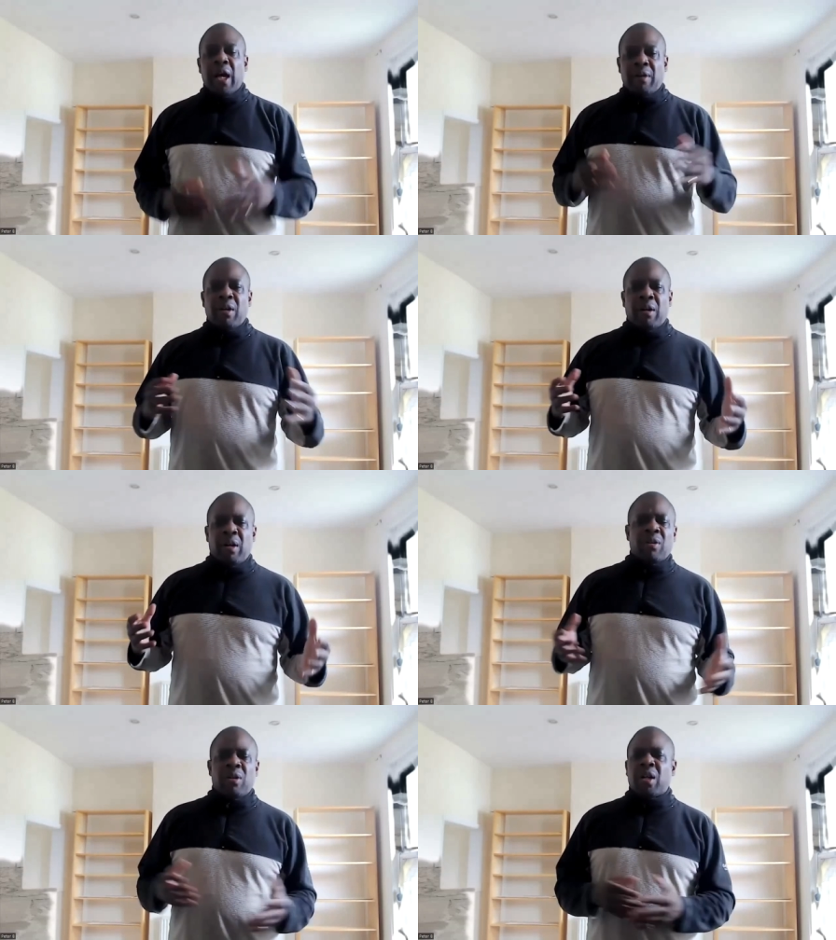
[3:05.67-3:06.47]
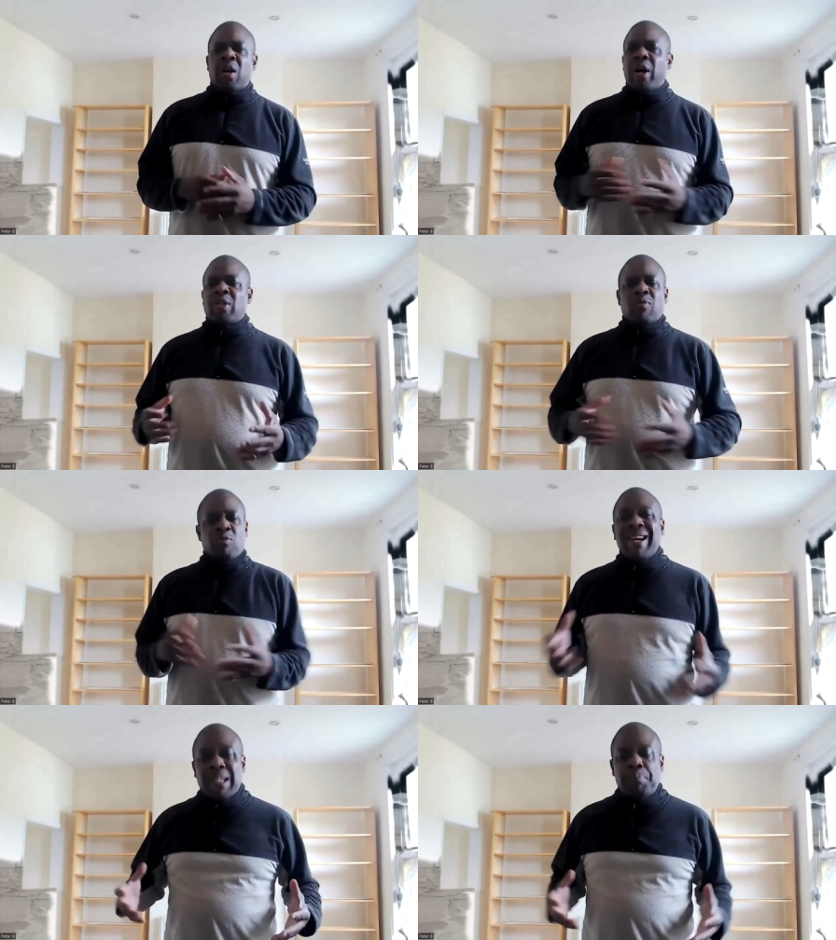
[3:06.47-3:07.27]
under the guise of
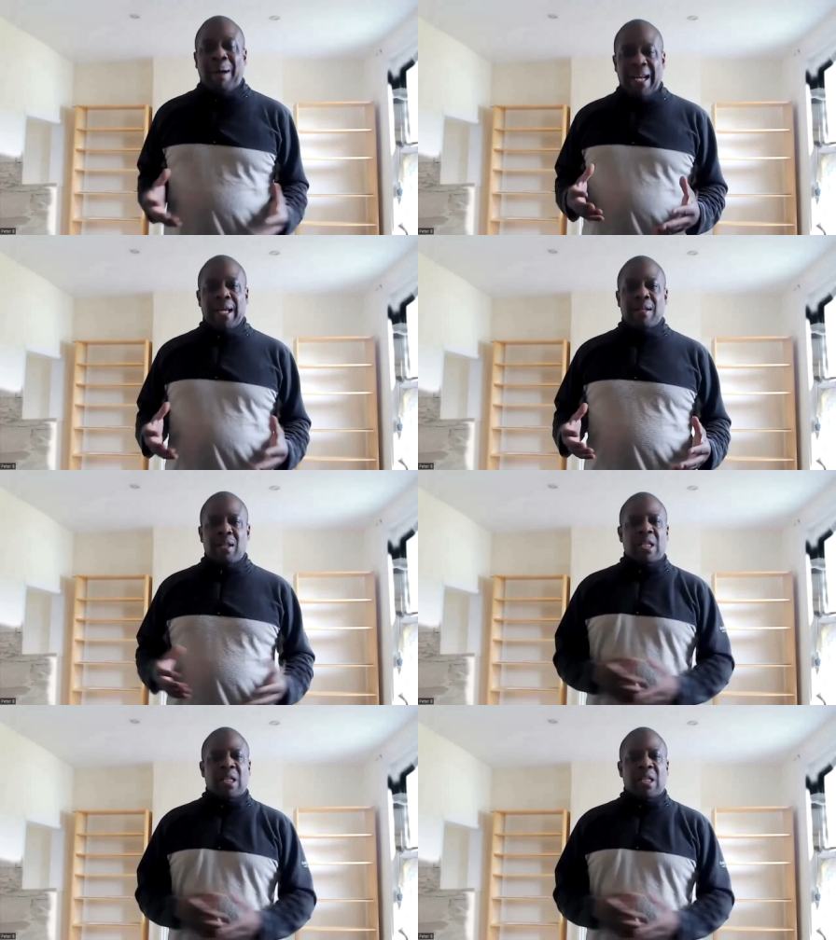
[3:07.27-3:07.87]
race baiting,